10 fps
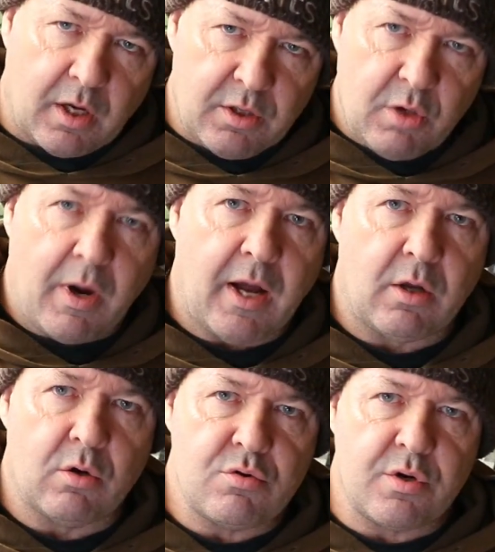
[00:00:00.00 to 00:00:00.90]
I knew I had
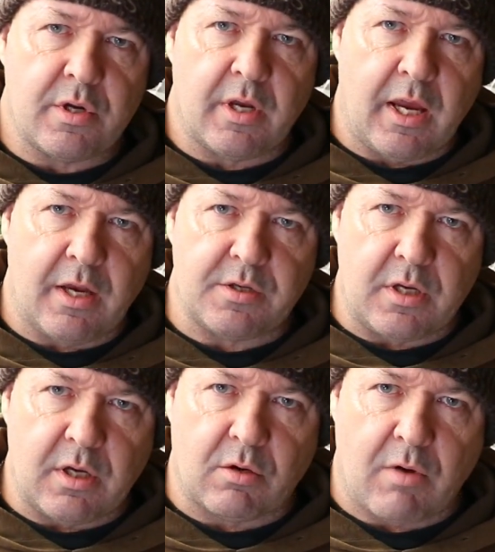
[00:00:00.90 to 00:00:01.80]

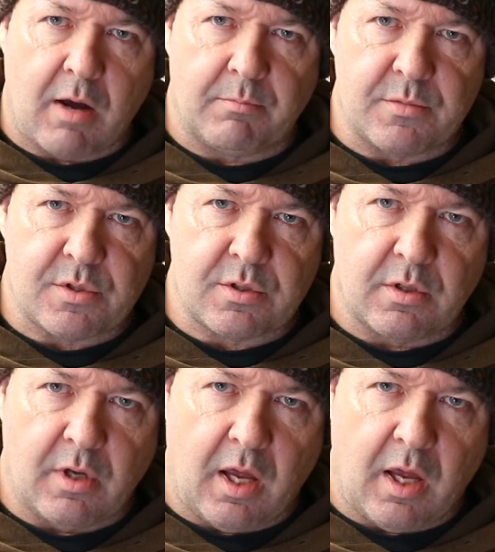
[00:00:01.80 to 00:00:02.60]
180 grams